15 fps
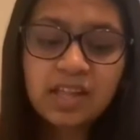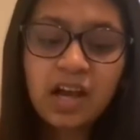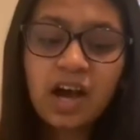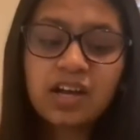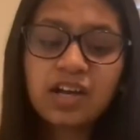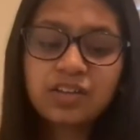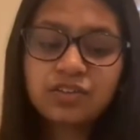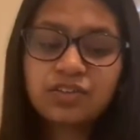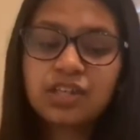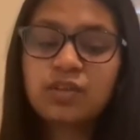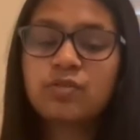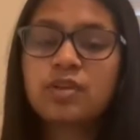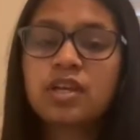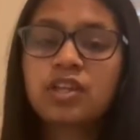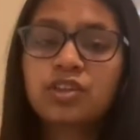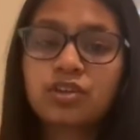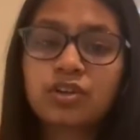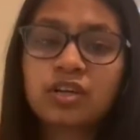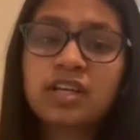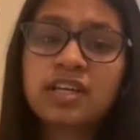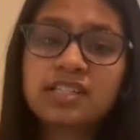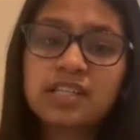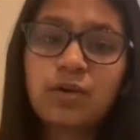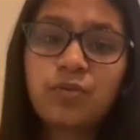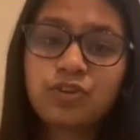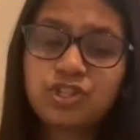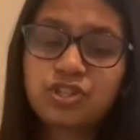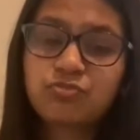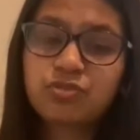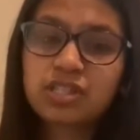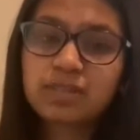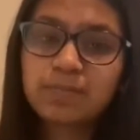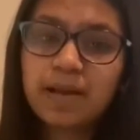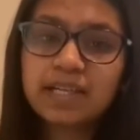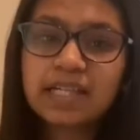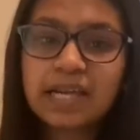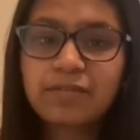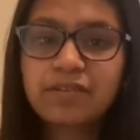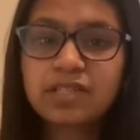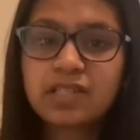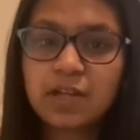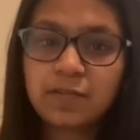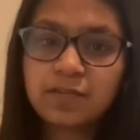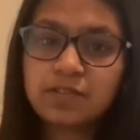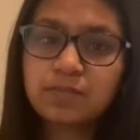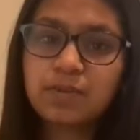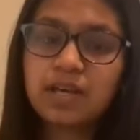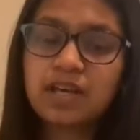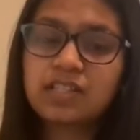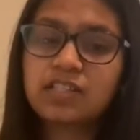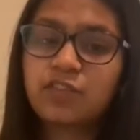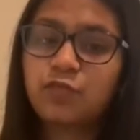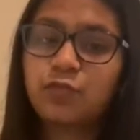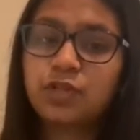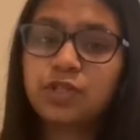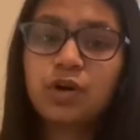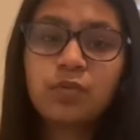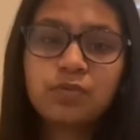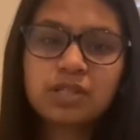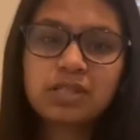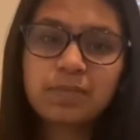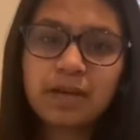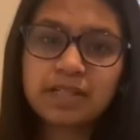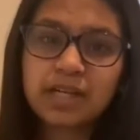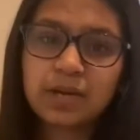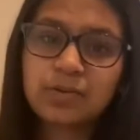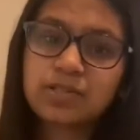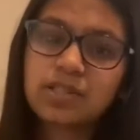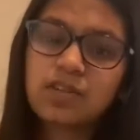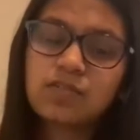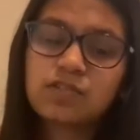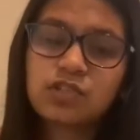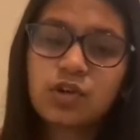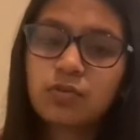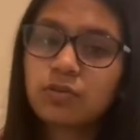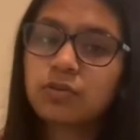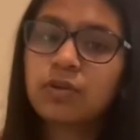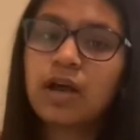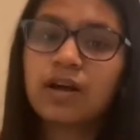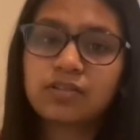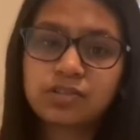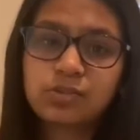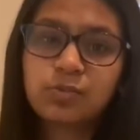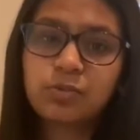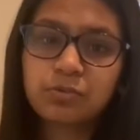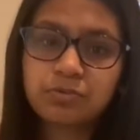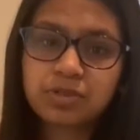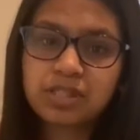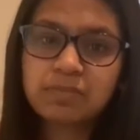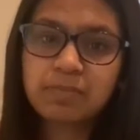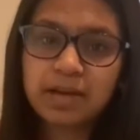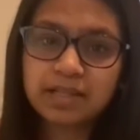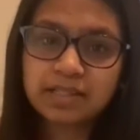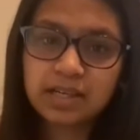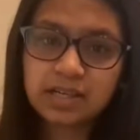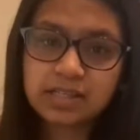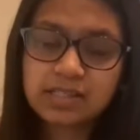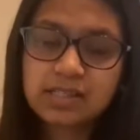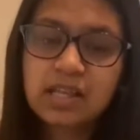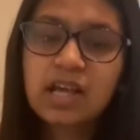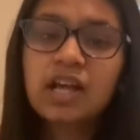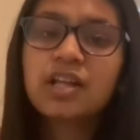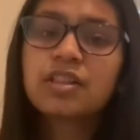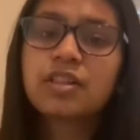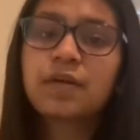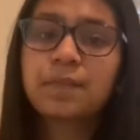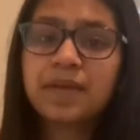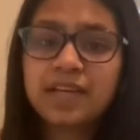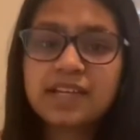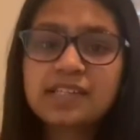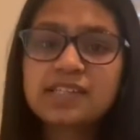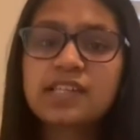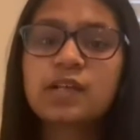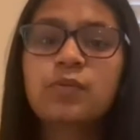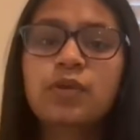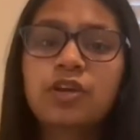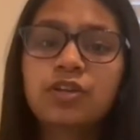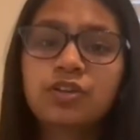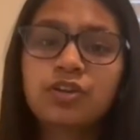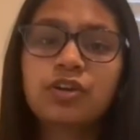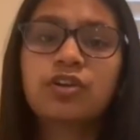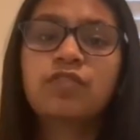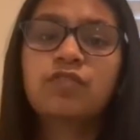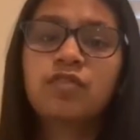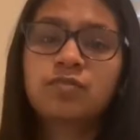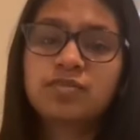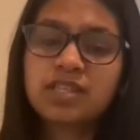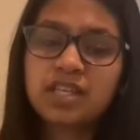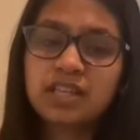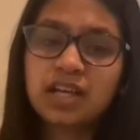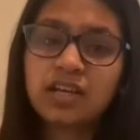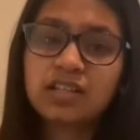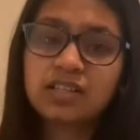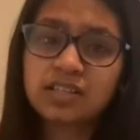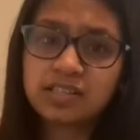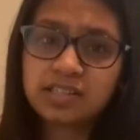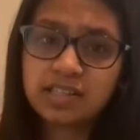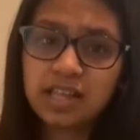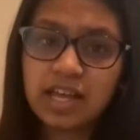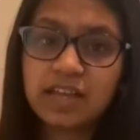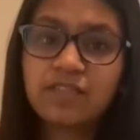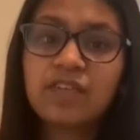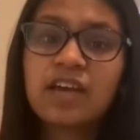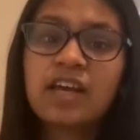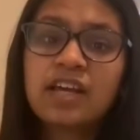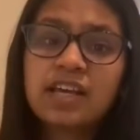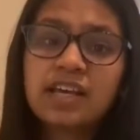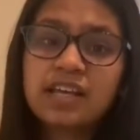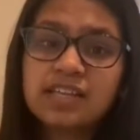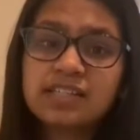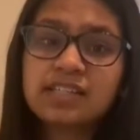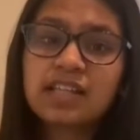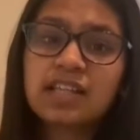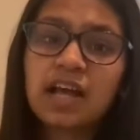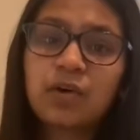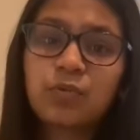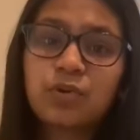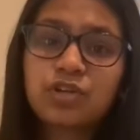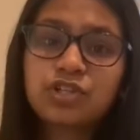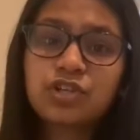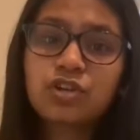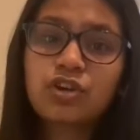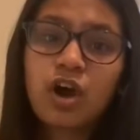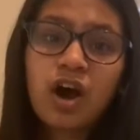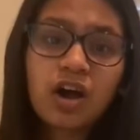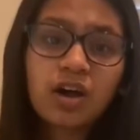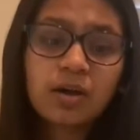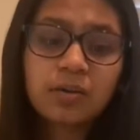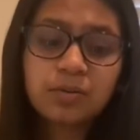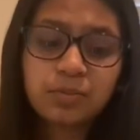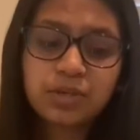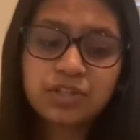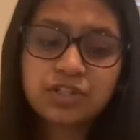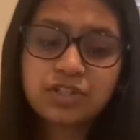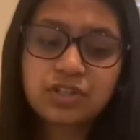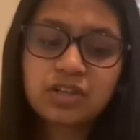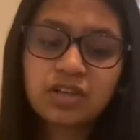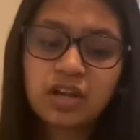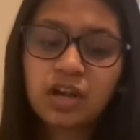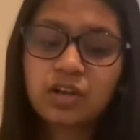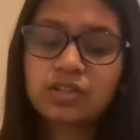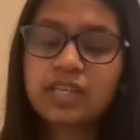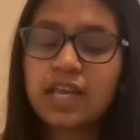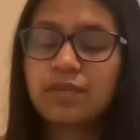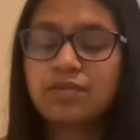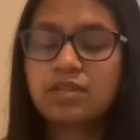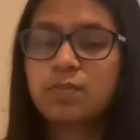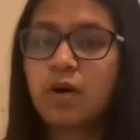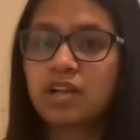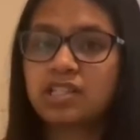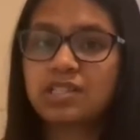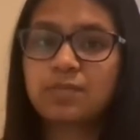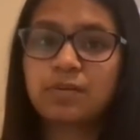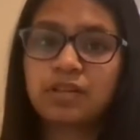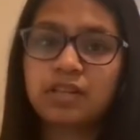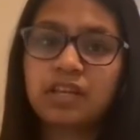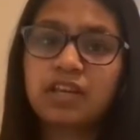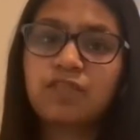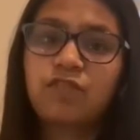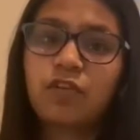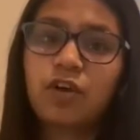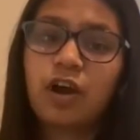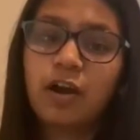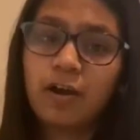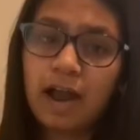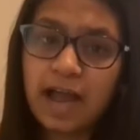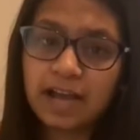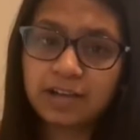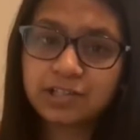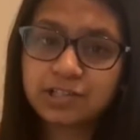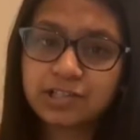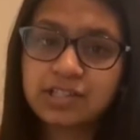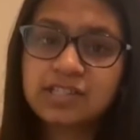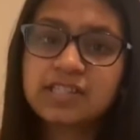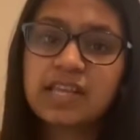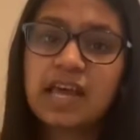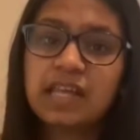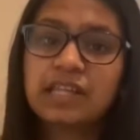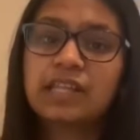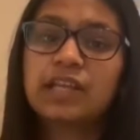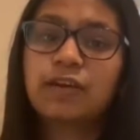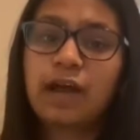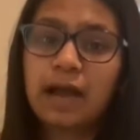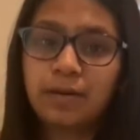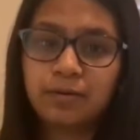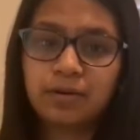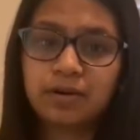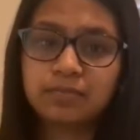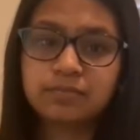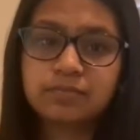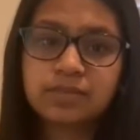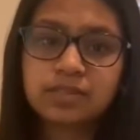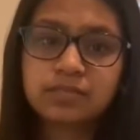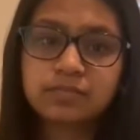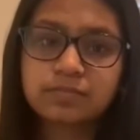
Another thing we can learn is that we should respect ourselves because if we don't respect ourselves, no one else will respect us. The biggest thing we can learn from Sita's life is that we should take responsibility for our actions and their outcomes.